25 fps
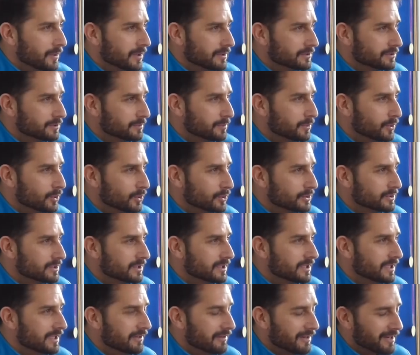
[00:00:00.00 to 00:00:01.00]
well
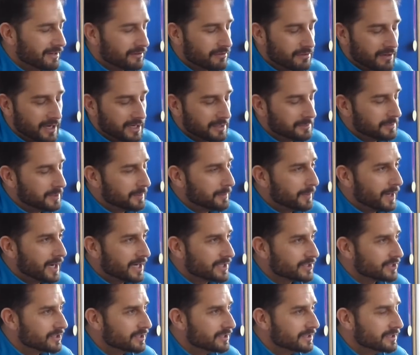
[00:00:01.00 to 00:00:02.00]
supported. They're incredibly
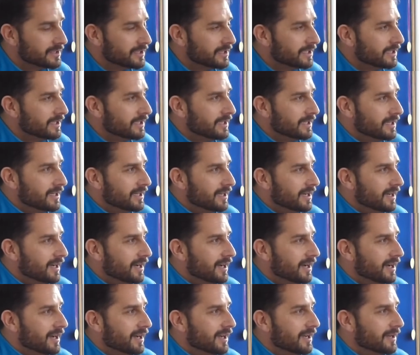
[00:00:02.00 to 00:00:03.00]
passionate,
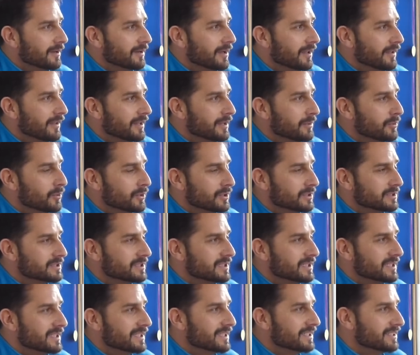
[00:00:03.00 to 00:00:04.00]
and they want to
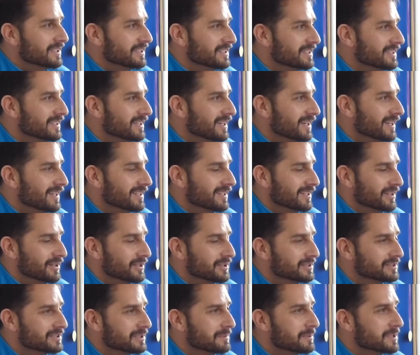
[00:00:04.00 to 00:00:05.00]
see
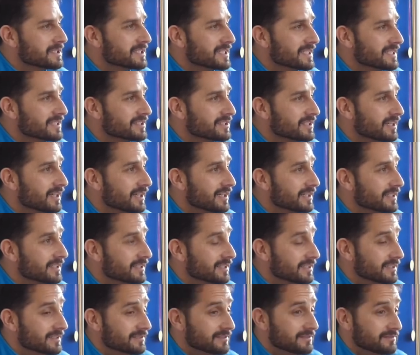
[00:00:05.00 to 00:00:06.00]
a Somerset side
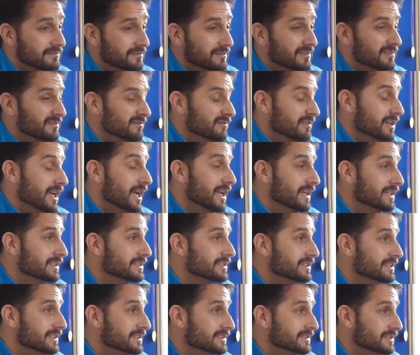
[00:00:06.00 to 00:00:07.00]
that
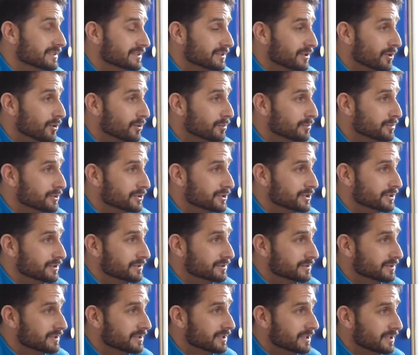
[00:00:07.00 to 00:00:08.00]
reality is it's home
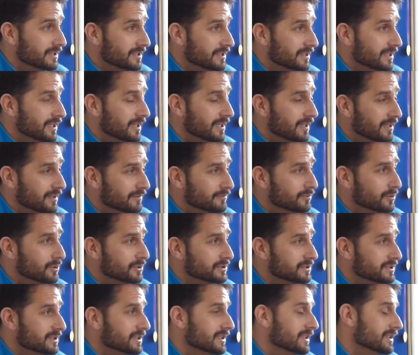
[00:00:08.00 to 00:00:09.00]
produced. They love
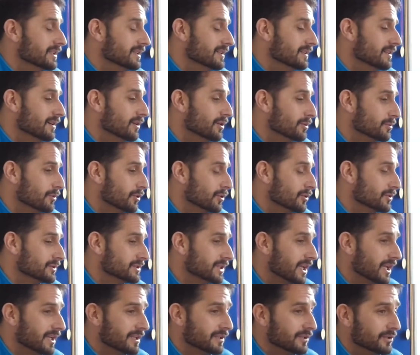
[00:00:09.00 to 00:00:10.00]
watching homegrown
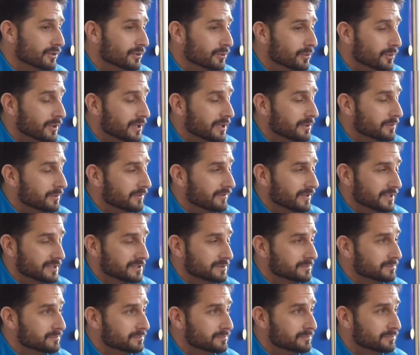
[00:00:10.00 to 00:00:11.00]
talent do well. We've had
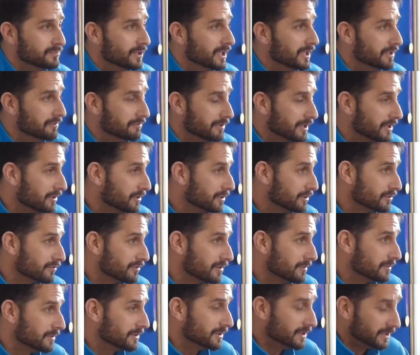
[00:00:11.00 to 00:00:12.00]
some brilliant recruits
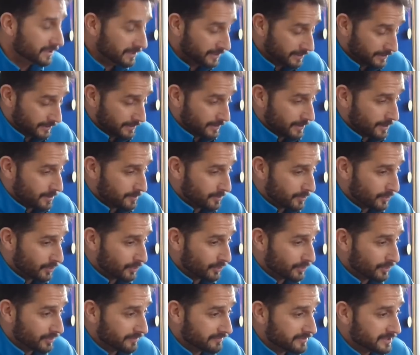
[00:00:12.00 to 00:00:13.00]
from
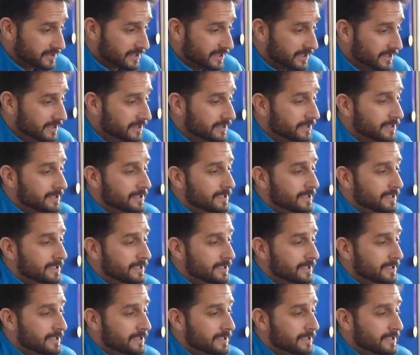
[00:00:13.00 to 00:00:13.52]
abroad, obviously,